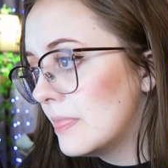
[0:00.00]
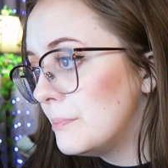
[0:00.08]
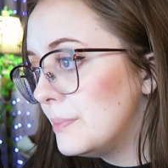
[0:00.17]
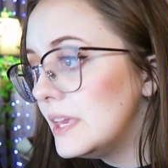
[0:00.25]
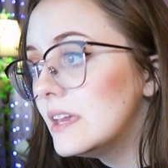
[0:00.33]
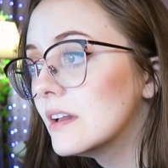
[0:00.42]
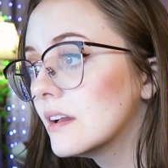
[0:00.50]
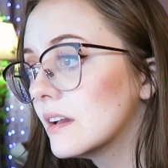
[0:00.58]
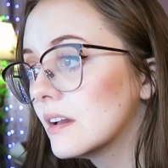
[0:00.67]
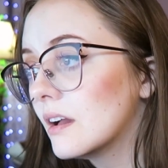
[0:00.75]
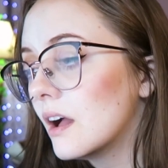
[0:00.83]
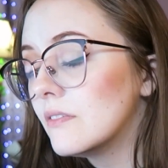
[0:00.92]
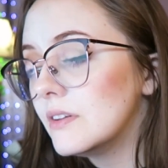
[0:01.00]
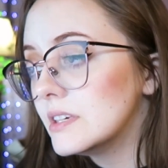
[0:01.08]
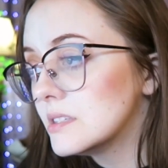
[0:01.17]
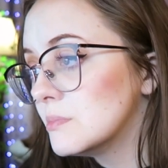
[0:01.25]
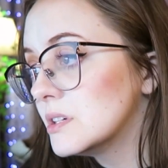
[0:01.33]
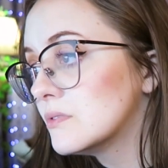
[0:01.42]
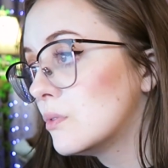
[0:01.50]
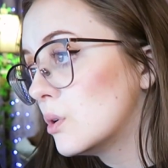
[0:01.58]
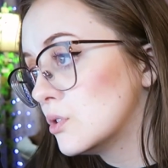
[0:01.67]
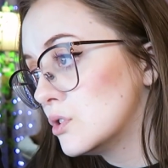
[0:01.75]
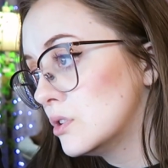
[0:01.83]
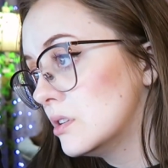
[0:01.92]
The peak of his
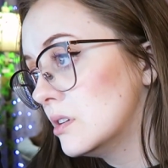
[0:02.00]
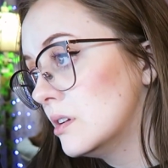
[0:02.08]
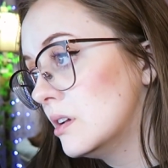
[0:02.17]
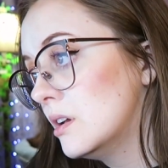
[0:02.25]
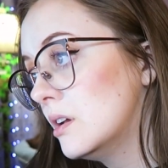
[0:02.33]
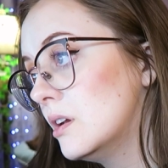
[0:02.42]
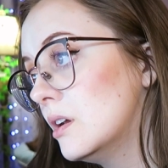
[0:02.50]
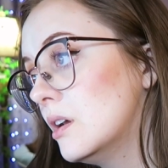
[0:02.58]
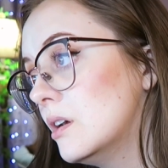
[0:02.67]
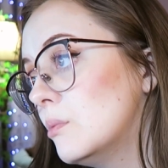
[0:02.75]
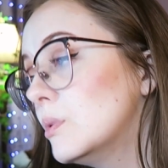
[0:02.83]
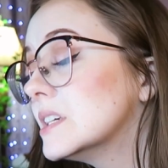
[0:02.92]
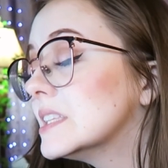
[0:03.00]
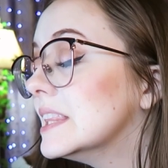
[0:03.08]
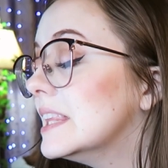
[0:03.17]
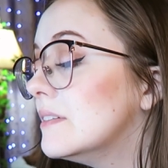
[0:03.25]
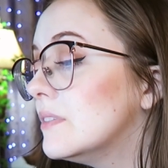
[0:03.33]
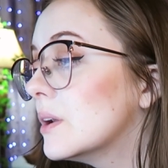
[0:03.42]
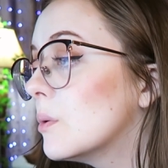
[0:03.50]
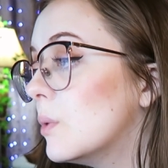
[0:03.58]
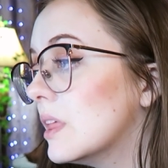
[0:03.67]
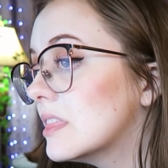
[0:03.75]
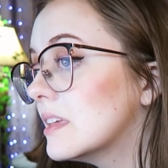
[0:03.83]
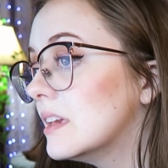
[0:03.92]
misfortune was living
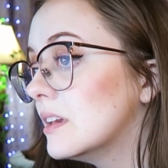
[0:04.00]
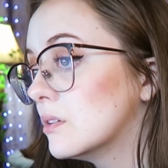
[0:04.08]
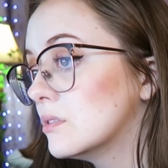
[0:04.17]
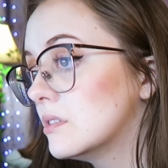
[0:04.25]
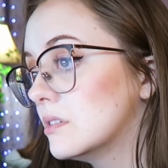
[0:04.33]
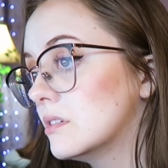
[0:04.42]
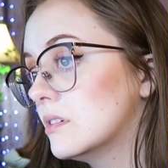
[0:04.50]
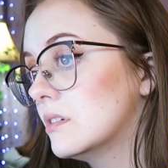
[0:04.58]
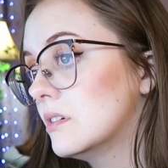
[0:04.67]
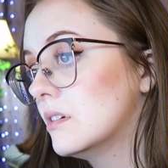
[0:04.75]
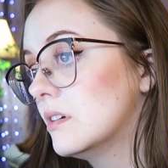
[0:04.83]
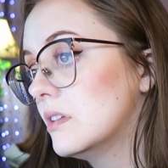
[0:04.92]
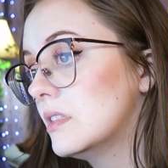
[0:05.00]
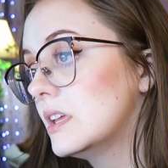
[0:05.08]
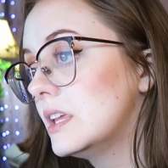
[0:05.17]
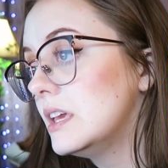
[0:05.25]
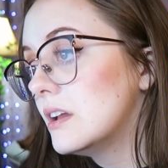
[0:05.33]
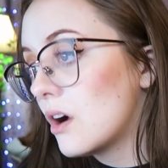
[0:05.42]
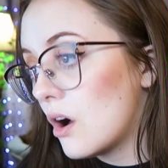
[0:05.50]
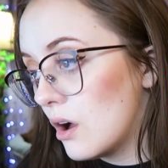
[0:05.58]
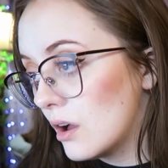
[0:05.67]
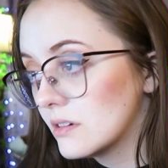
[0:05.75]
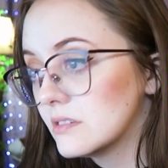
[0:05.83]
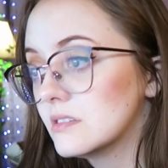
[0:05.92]
with the guilt that he
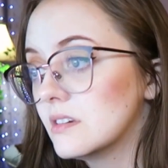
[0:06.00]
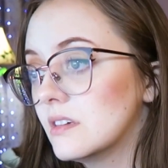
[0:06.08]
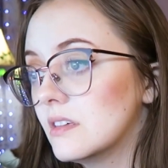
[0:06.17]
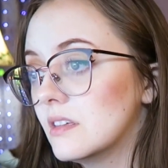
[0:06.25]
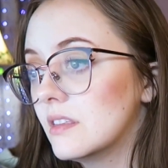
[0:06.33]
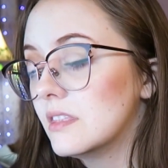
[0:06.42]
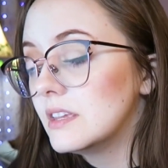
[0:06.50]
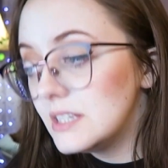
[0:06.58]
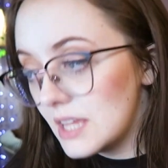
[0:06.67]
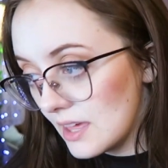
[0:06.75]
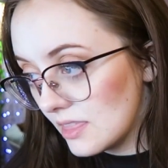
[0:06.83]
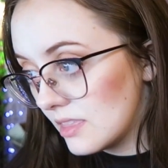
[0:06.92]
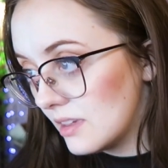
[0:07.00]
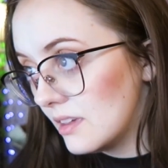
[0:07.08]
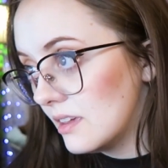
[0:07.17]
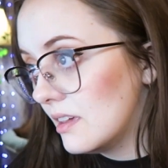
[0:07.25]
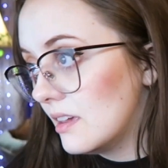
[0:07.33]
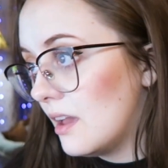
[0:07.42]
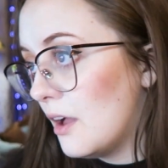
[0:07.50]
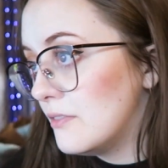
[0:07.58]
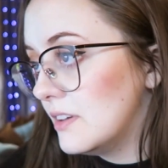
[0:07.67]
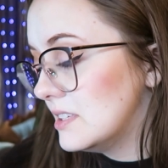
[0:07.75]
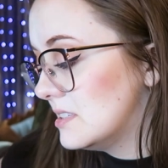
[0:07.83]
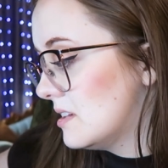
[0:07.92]
caused the death
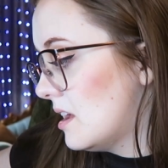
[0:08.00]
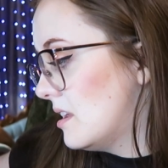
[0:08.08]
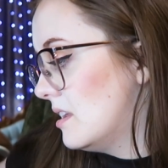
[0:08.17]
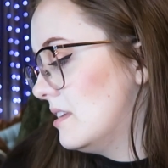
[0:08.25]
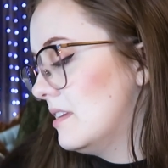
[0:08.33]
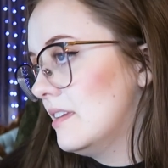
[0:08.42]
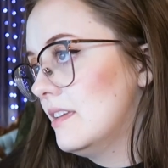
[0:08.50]
of his son.